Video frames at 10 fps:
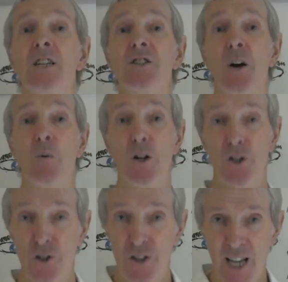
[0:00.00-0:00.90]
So what
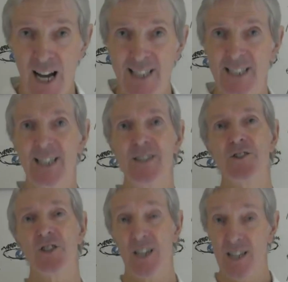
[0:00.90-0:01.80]
should the
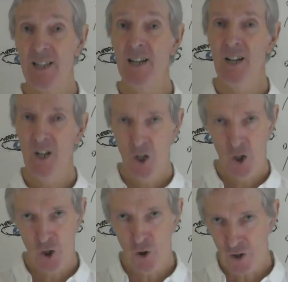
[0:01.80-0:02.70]
ideal chin
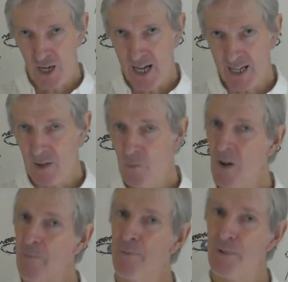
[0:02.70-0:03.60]
look like?
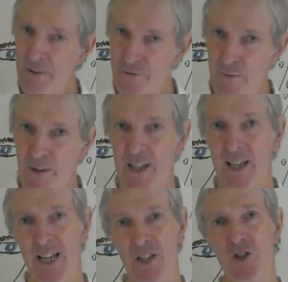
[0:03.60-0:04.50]
Well,
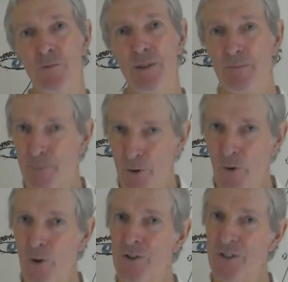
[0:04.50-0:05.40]
preferably it should be
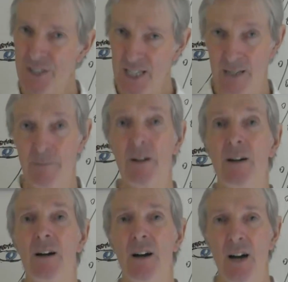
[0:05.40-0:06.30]
broad, deep
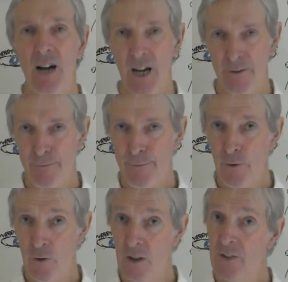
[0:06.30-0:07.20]
and
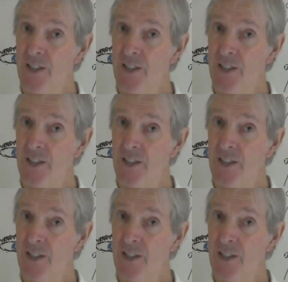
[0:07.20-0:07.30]
full.